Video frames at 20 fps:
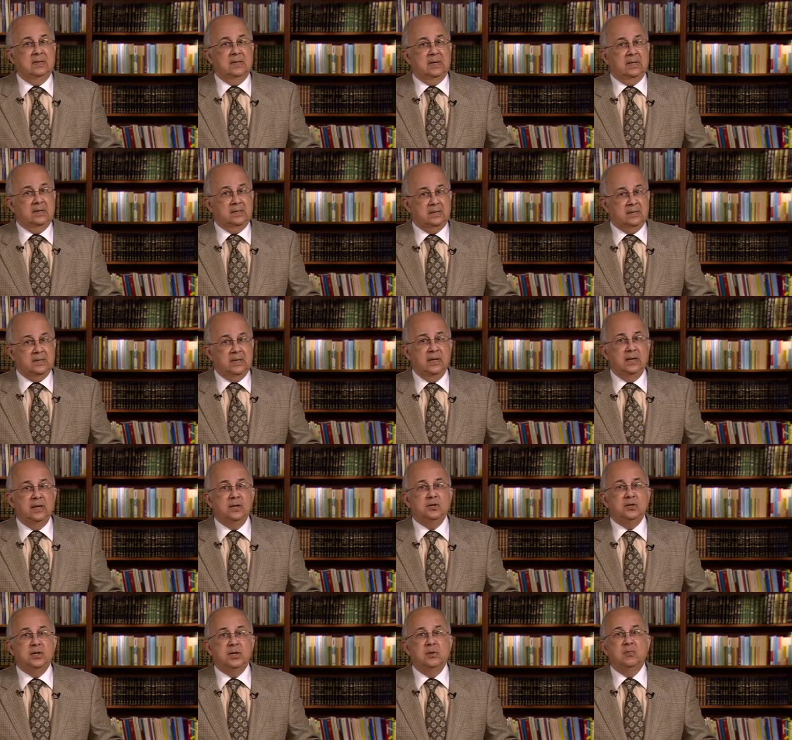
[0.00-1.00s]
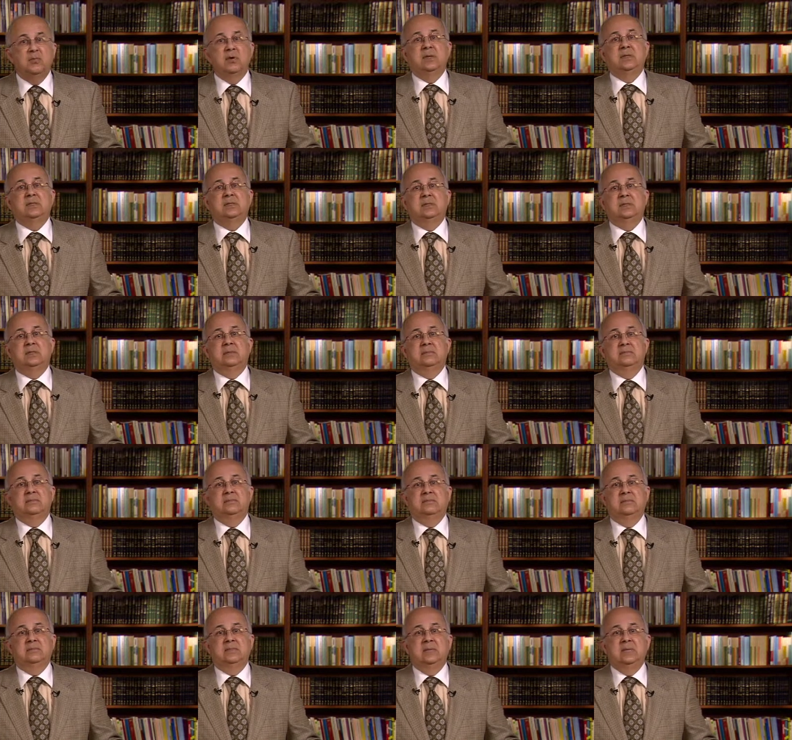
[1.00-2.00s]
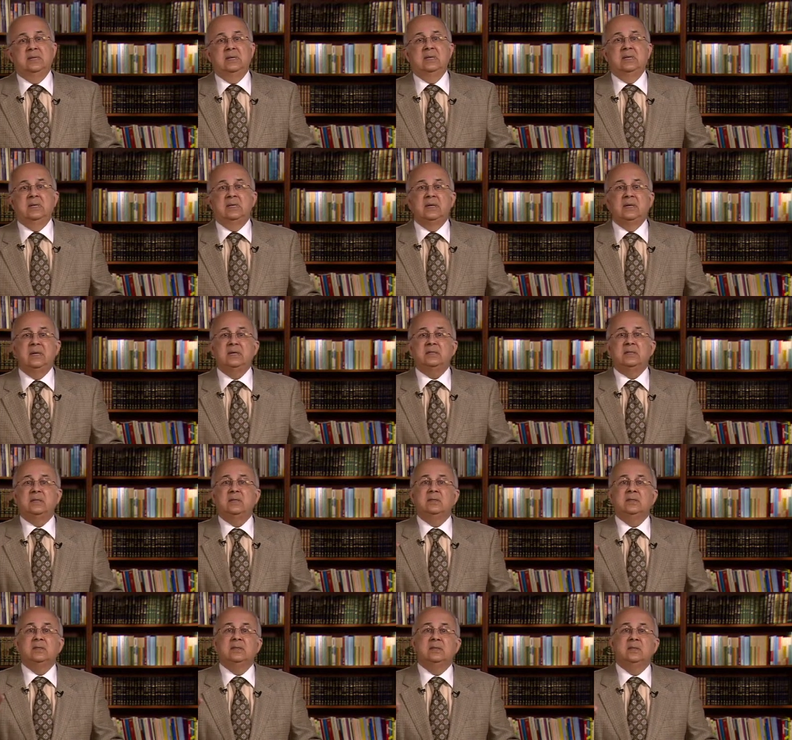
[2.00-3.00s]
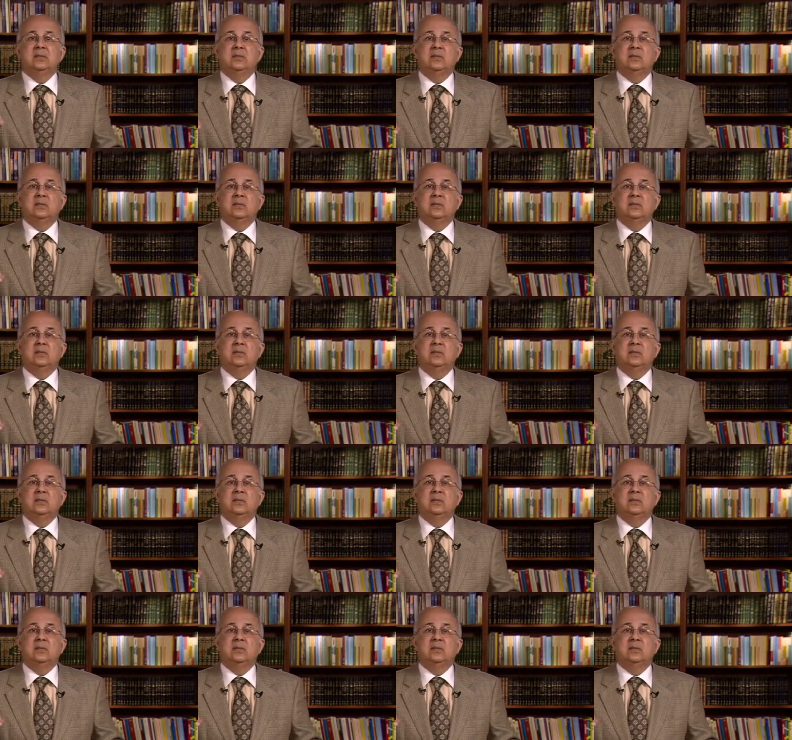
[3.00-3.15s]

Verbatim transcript: And sage he was. Listen